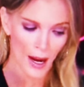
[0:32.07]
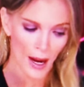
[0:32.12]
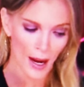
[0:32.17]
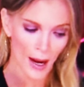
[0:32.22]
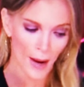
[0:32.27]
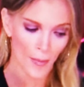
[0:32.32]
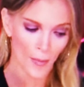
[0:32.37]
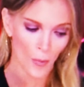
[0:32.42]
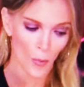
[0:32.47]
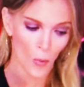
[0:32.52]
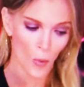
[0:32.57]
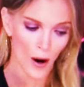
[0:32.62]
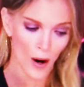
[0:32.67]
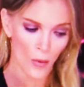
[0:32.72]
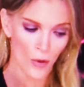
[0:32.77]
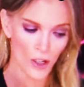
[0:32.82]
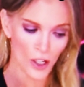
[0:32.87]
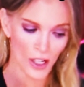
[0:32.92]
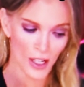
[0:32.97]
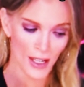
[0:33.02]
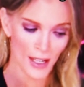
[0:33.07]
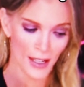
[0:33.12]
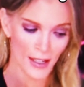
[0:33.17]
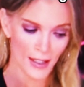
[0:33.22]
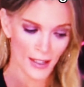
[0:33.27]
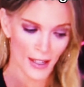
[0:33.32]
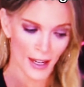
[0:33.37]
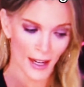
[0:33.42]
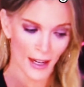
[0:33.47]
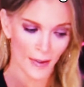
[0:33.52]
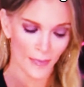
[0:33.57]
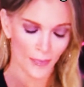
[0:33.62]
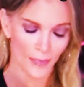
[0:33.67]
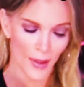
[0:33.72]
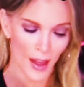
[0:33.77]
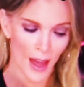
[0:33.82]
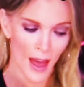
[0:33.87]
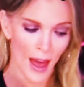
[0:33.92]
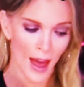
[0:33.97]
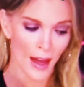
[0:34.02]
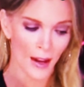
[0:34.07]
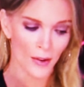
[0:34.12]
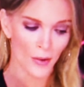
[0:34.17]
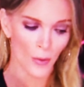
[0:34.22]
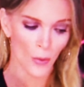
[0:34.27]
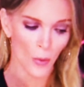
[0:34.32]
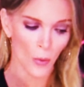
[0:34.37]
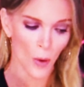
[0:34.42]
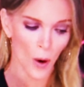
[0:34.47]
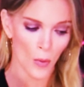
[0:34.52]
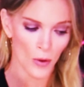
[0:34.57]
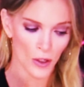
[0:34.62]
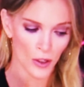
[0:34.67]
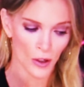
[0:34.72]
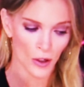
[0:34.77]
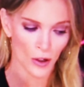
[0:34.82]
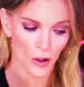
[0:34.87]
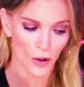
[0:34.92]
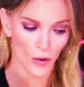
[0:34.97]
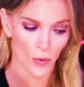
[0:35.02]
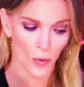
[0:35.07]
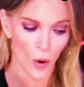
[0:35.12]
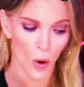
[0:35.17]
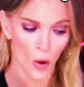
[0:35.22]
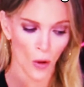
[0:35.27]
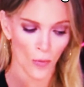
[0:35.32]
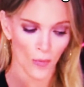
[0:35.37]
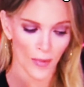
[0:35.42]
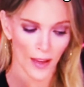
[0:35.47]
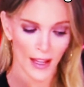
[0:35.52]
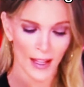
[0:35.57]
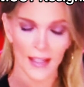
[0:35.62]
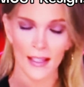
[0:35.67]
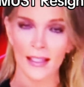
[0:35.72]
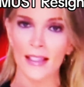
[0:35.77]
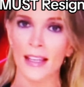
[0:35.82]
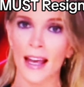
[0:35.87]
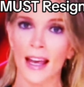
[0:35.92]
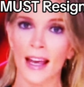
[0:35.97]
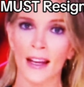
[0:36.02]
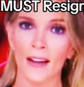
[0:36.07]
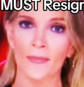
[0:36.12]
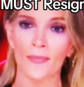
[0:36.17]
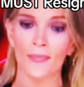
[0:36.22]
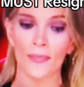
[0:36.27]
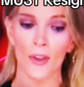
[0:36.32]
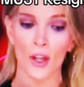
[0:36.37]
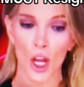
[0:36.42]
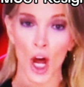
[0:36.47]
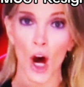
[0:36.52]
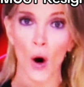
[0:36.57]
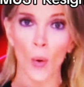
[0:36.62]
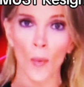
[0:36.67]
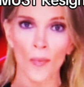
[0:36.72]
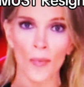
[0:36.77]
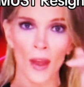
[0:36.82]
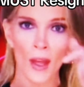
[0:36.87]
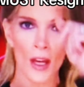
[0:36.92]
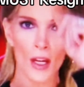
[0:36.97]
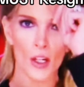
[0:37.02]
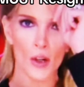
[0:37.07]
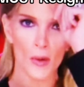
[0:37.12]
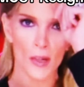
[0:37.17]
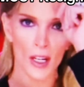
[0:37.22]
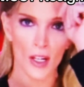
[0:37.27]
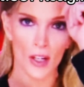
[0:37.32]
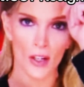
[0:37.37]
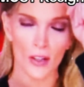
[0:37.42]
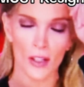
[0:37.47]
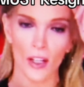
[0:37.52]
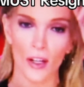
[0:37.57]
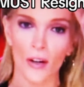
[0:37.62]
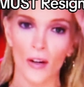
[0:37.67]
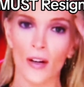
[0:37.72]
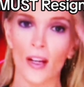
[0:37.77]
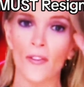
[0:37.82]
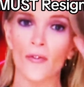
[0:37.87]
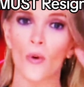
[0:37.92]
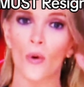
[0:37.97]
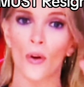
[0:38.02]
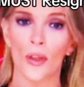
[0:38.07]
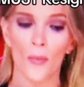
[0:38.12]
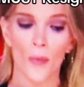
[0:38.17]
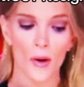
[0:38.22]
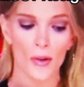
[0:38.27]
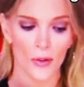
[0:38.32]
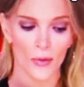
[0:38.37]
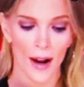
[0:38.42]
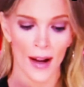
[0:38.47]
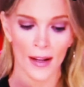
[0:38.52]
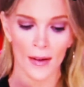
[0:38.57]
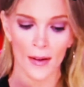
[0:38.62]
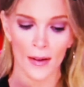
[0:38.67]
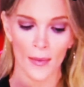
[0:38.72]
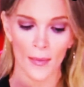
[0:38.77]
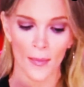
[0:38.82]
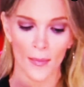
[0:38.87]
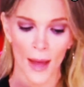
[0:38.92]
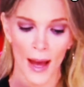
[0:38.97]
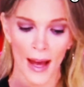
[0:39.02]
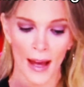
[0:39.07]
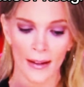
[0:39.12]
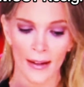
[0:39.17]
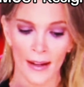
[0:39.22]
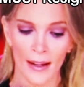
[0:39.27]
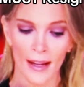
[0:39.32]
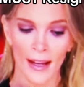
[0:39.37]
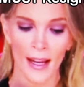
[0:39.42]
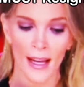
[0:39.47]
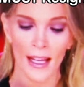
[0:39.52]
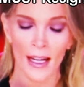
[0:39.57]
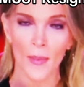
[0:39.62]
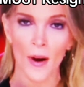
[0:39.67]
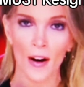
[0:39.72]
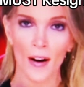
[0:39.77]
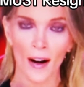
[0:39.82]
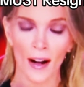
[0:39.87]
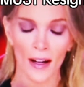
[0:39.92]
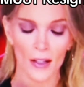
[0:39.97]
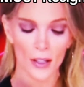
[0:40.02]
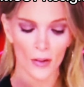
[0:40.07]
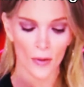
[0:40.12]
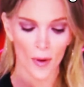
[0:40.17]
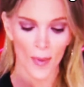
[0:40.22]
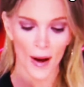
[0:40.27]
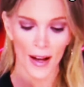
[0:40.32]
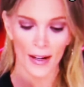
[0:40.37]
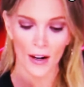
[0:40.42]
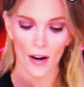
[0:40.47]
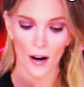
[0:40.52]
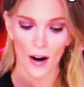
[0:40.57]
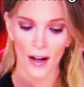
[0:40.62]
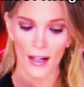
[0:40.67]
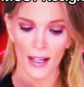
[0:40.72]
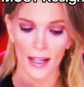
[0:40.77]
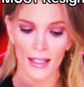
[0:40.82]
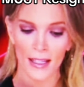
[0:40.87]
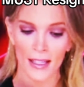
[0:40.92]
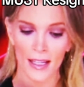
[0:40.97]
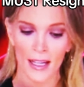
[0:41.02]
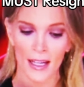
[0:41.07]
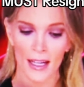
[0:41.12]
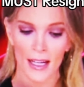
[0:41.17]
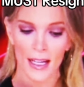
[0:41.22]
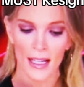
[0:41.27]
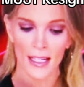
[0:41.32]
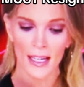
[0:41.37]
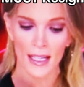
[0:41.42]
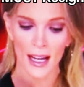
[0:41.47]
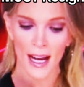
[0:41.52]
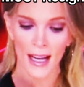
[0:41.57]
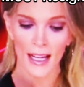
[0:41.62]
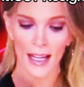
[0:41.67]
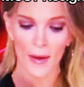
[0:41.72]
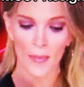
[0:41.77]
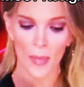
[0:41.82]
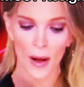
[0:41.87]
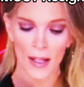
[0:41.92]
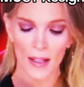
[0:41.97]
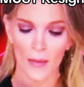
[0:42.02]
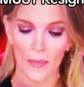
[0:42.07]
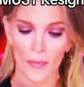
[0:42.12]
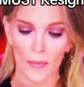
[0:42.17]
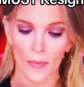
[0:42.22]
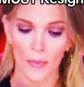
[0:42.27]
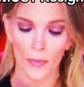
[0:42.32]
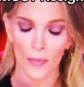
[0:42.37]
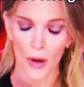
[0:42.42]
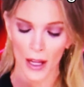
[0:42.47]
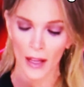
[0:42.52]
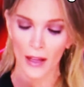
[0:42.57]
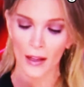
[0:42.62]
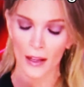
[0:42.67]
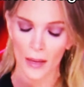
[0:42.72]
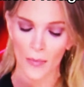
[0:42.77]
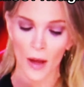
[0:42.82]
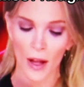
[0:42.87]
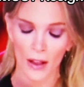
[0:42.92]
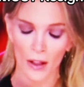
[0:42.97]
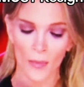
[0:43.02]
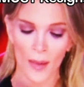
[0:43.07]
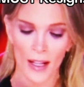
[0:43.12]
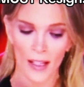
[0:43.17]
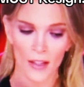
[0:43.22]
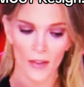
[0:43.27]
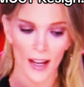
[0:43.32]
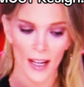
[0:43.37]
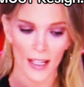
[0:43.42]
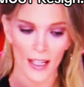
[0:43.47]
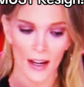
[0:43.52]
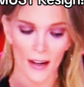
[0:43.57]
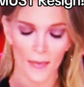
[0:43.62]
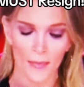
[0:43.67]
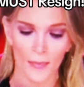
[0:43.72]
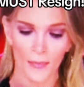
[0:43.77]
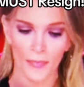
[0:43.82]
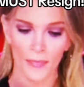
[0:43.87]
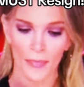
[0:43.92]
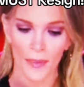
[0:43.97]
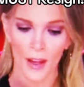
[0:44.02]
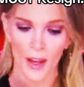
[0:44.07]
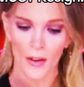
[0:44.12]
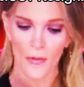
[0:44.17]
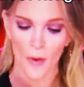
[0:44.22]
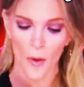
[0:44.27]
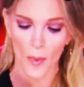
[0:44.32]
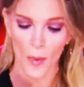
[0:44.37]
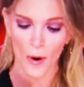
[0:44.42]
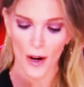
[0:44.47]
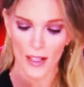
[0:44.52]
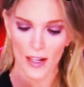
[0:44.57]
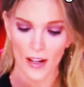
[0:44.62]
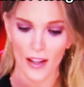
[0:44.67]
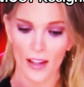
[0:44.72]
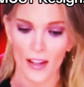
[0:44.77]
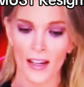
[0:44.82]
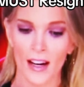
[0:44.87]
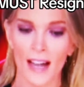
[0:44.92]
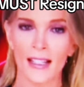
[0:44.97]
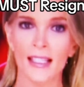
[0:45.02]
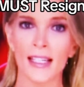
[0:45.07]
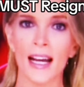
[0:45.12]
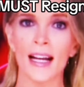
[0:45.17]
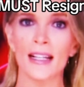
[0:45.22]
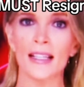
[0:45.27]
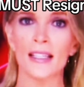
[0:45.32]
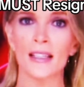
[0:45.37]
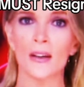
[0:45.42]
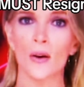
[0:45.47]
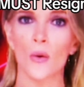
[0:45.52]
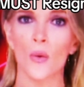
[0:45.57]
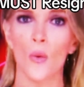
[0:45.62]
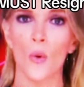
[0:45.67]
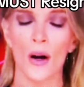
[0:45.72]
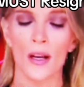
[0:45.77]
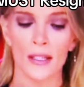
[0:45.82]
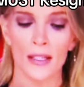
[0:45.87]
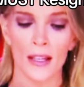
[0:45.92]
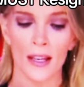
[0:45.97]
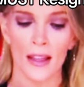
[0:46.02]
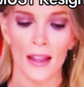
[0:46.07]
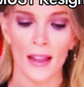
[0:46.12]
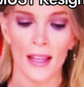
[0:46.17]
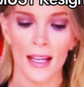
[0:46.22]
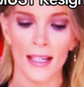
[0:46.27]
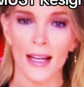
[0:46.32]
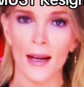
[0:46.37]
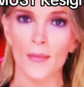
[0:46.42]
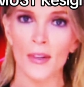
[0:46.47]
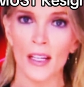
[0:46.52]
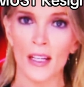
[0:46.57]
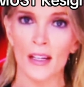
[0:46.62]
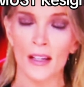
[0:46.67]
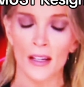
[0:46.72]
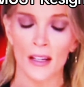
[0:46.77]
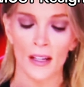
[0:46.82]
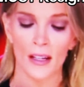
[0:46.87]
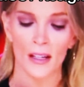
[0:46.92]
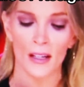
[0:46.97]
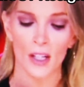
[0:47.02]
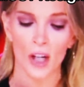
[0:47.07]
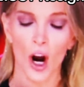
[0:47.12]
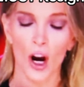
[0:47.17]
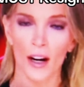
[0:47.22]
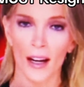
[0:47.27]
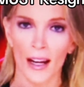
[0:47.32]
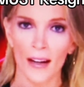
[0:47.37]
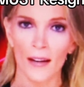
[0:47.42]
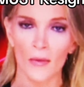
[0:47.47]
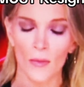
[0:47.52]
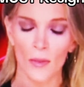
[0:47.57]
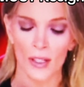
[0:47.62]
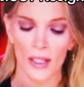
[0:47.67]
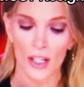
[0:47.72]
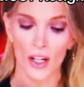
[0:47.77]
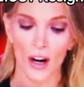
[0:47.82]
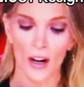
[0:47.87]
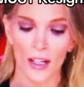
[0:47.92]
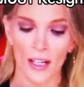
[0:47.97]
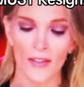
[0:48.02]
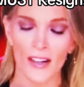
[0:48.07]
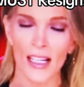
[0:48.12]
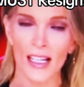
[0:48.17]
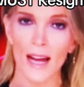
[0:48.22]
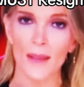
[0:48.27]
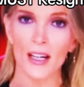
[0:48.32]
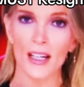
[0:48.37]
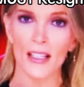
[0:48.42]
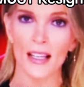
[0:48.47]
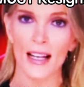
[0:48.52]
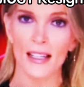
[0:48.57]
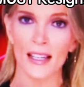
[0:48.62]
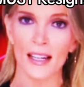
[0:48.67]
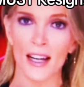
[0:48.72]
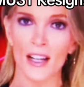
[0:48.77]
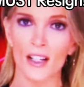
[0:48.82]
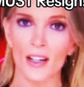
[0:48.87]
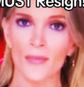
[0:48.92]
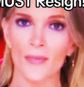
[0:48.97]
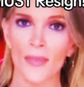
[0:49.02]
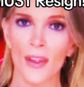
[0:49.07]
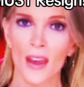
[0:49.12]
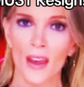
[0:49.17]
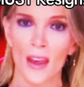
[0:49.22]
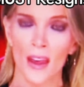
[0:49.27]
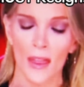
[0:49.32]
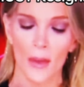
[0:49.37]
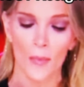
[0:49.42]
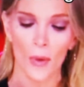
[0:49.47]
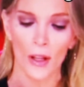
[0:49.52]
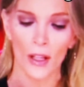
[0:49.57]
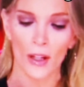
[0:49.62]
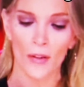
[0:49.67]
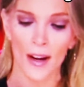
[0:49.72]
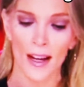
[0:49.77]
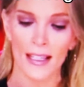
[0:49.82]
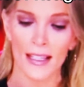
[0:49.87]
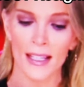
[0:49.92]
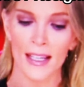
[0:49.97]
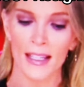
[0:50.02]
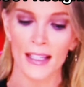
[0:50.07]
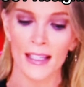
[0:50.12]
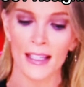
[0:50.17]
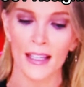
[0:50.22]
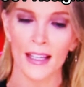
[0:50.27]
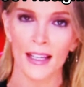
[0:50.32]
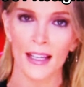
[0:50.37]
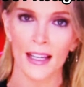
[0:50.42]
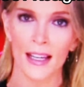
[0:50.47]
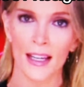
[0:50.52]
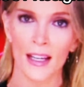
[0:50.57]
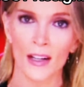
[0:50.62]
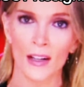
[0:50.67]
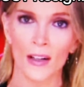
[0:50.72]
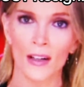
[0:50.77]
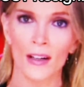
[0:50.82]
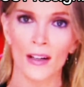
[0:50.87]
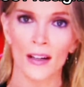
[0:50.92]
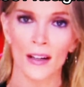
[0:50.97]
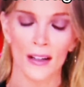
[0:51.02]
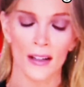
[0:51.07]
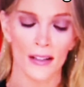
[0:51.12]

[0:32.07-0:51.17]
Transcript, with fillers: Um, where was she tonight? And what was her role in saying no to additional security for the most threatened man in America? To remind our audience, tonight in, but but in Butler, Pennsylvania, the former president of the United States was the attempted target, was the target of an attempted assassination. The bullet grazed his ear